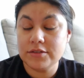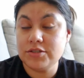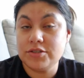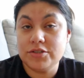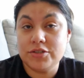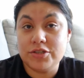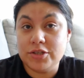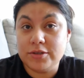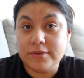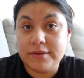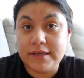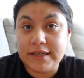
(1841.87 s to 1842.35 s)

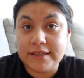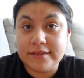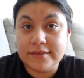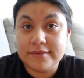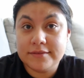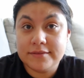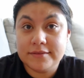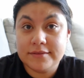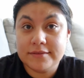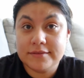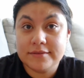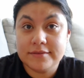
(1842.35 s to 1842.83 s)
do it.
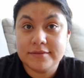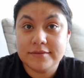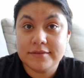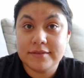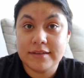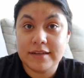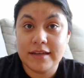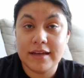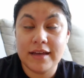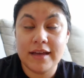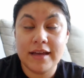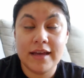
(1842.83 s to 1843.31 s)

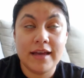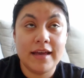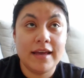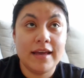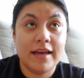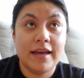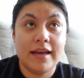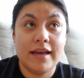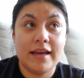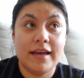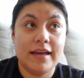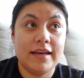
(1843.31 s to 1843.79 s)

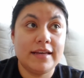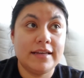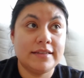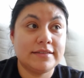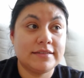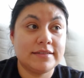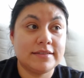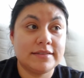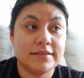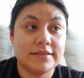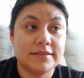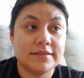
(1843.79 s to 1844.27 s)

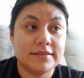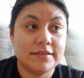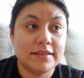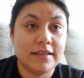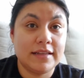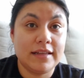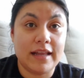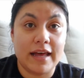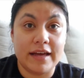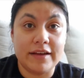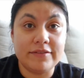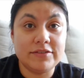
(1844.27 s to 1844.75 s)
It's
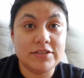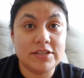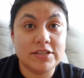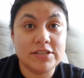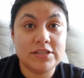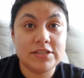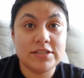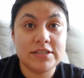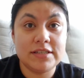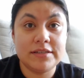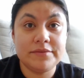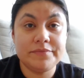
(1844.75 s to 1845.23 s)

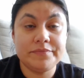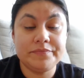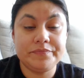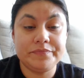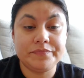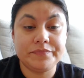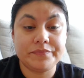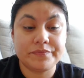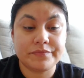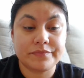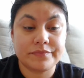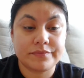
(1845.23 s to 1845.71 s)
life-changing.
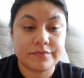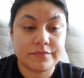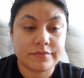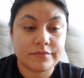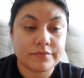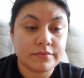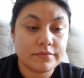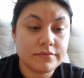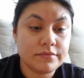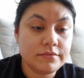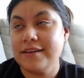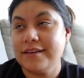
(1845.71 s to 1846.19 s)

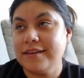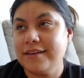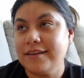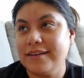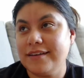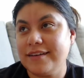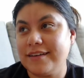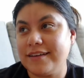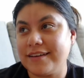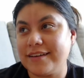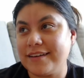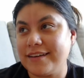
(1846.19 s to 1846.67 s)

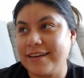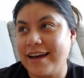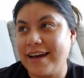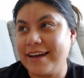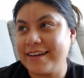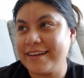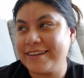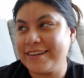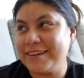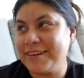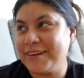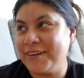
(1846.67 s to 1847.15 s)
Ugh, I
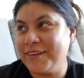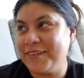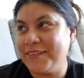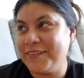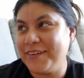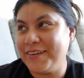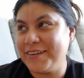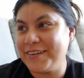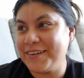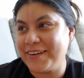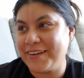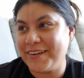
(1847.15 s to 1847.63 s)
can go
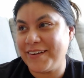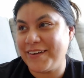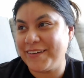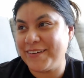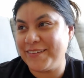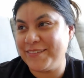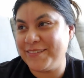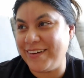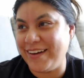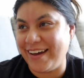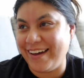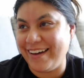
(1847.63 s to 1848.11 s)
on and on
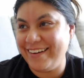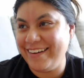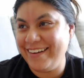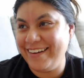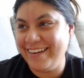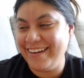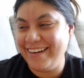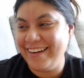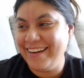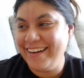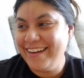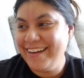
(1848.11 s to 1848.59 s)
about
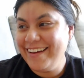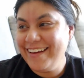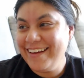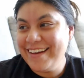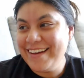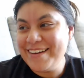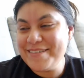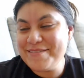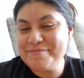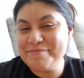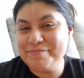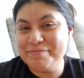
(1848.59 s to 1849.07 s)
it,
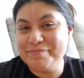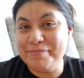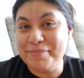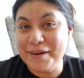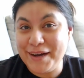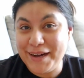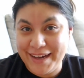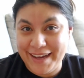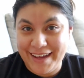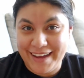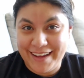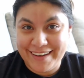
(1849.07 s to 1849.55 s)

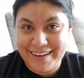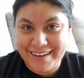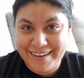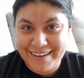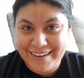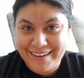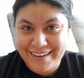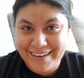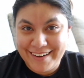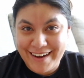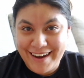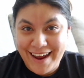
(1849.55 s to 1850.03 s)
but
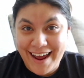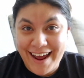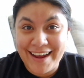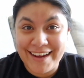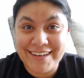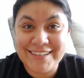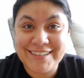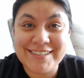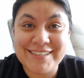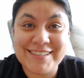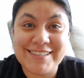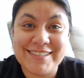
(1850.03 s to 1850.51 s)
I
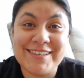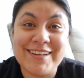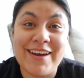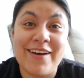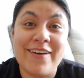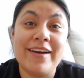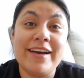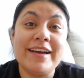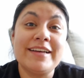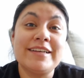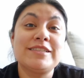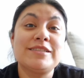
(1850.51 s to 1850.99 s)
just
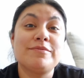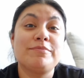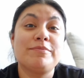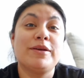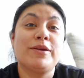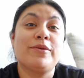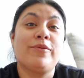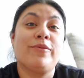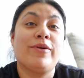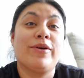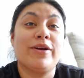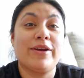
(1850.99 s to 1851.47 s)
know it's
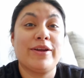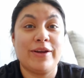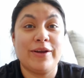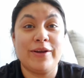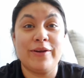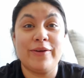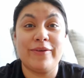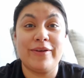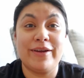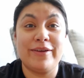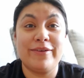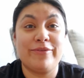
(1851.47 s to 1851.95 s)
been working
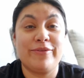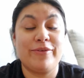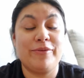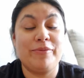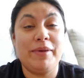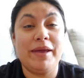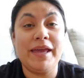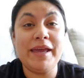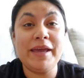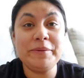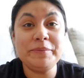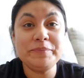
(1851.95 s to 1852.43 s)
great for
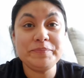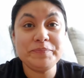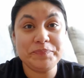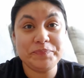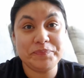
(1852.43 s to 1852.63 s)
me,